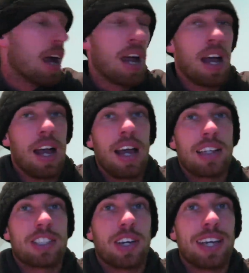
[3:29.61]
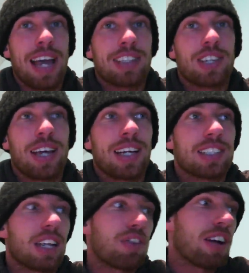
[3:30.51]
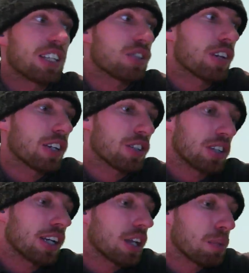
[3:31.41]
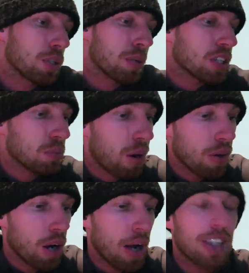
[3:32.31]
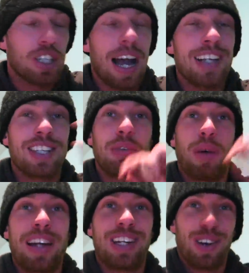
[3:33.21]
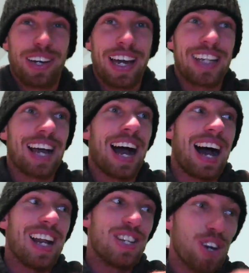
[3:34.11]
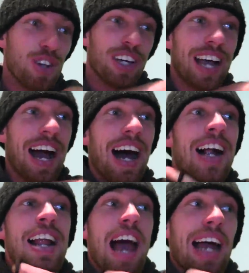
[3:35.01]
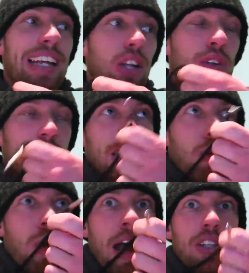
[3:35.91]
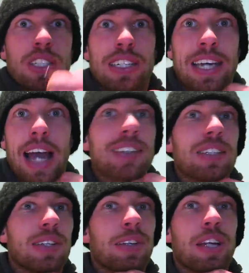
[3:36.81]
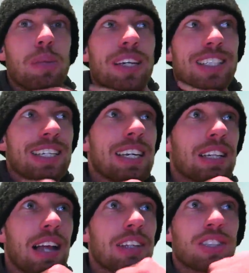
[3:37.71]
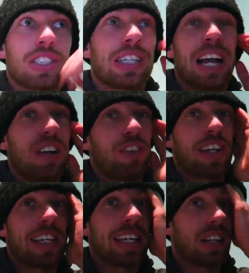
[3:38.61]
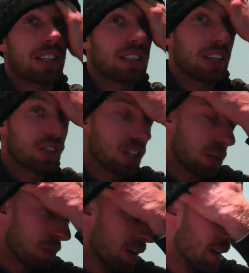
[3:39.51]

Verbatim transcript: Uh, so yeah, so they're going to set the finance figure, so I'm going to get the probably about tomorrow. I actually went looking at another car. I looked, I was like, what else can I get? Is either going to be a C-Class, because you can't find E-Classes that cheap.